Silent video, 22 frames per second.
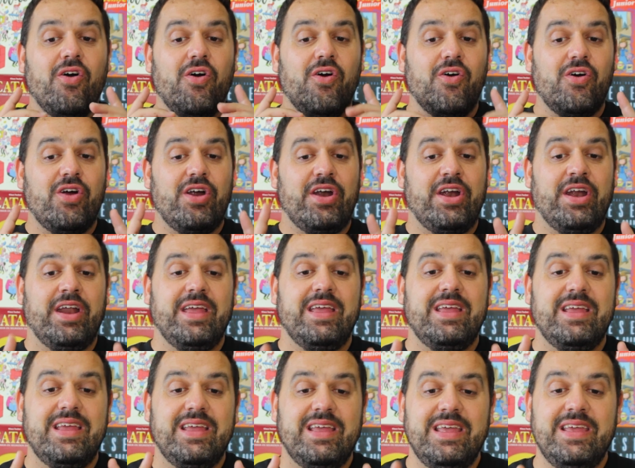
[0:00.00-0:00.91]

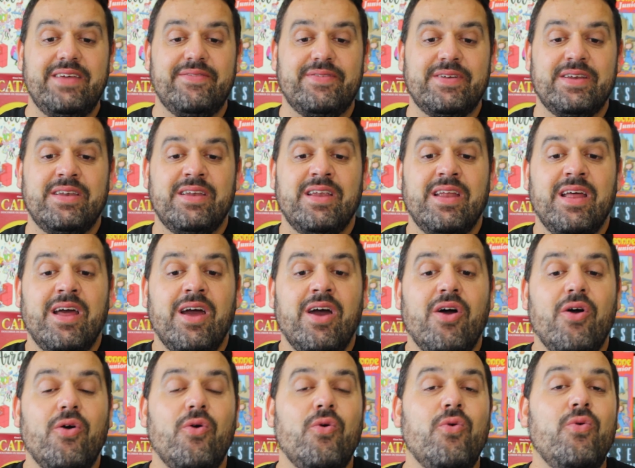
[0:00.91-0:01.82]
Or even,
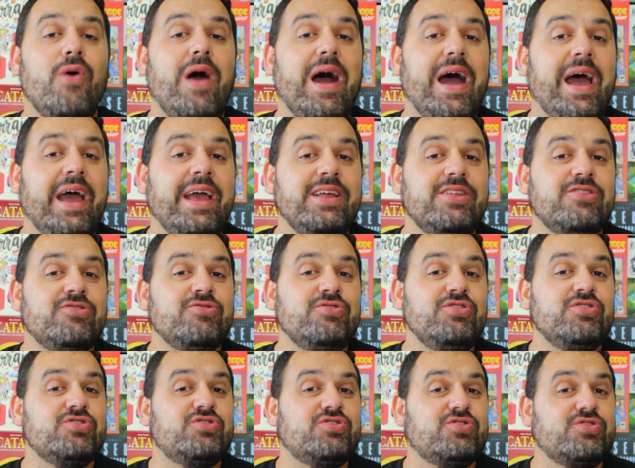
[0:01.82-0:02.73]
why do
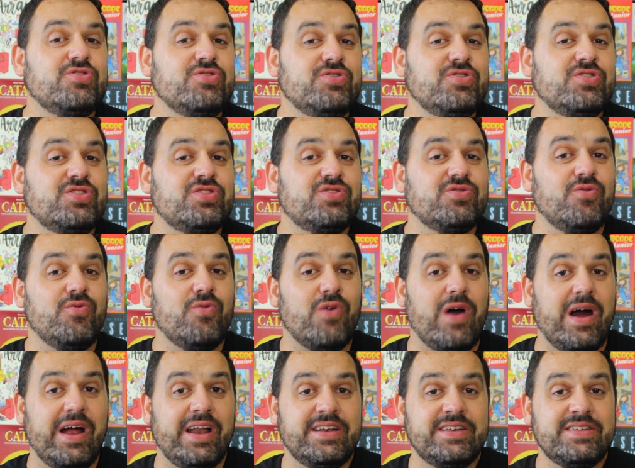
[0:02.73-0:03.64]
you choose
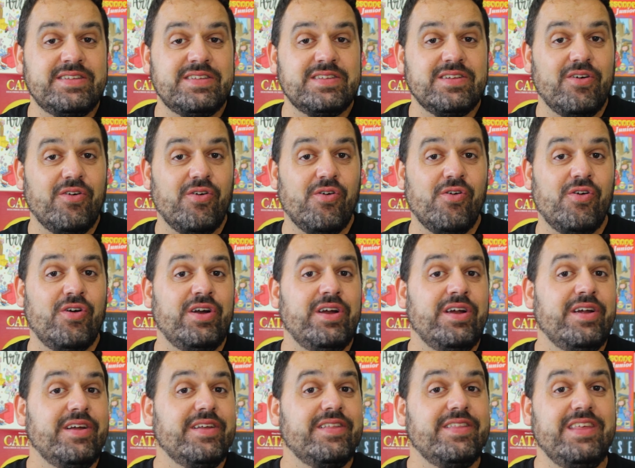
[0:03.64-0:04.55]
ones
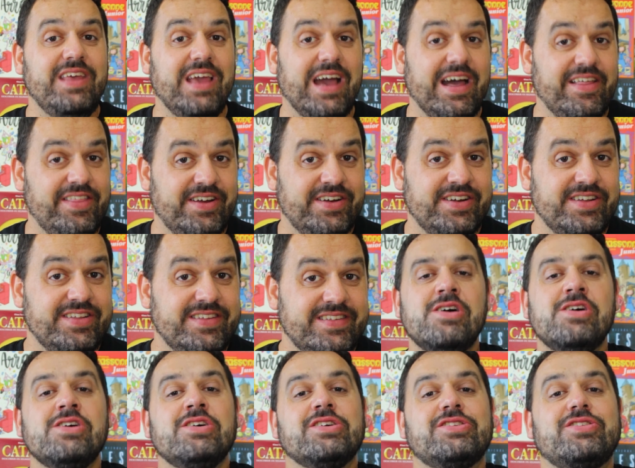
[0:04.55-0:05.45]
or the
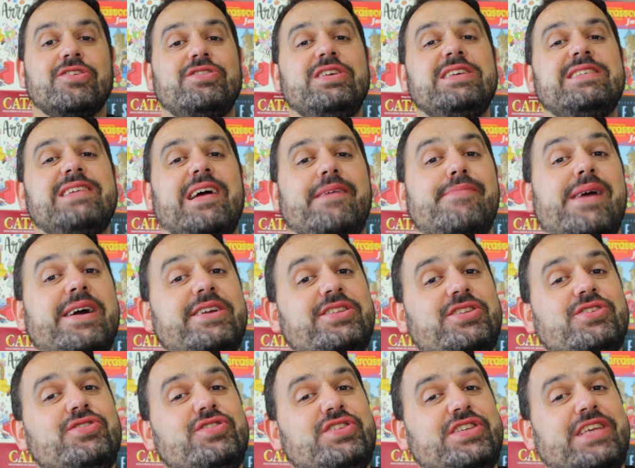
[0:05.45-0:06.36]
others? So these are my
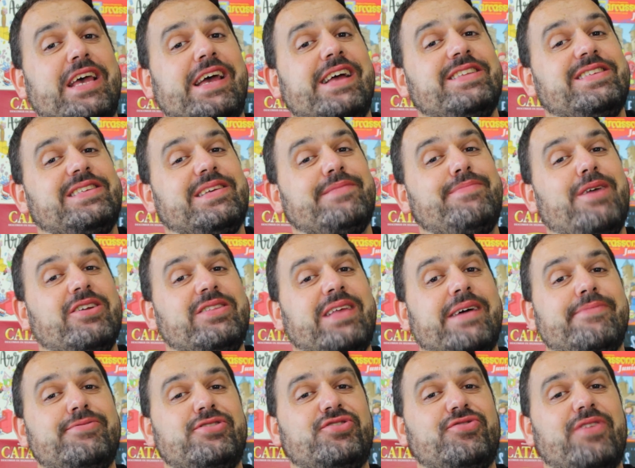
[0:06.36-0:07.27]
2 cents
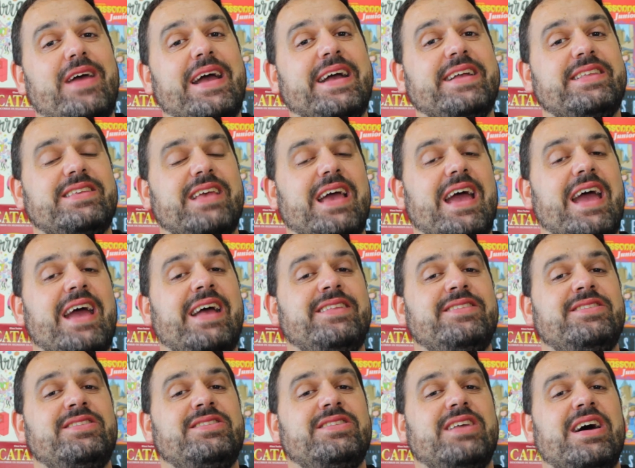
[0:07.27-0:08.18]
about abstract
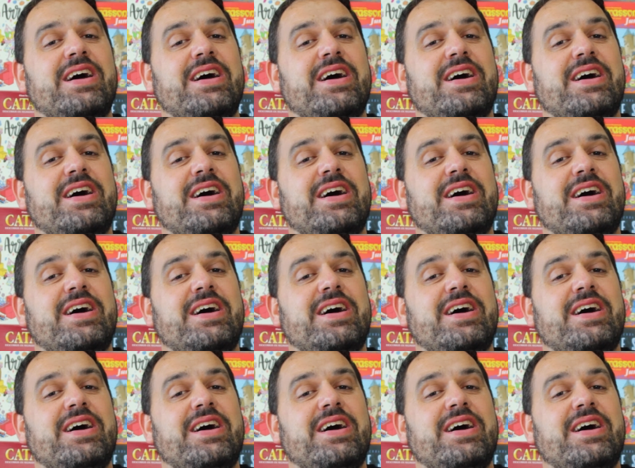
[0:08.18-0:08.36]
and